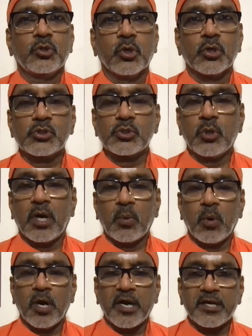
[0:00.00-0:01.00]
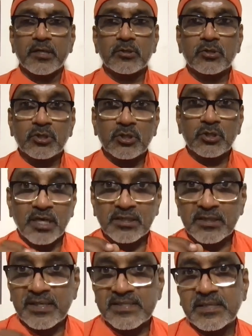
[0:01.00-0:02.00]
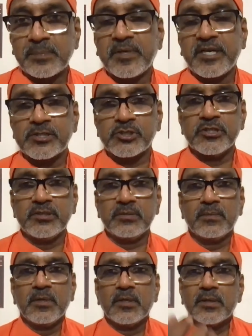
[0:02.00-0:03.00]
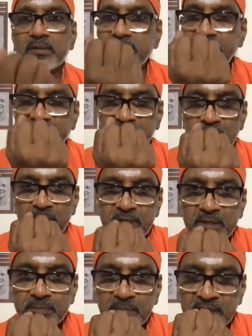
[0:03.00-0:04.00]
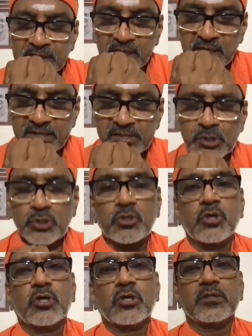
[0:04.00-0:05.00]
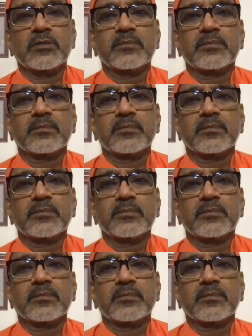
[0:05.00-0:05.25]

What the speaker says: Those who avoid thought dissipation, they will be mentally strong.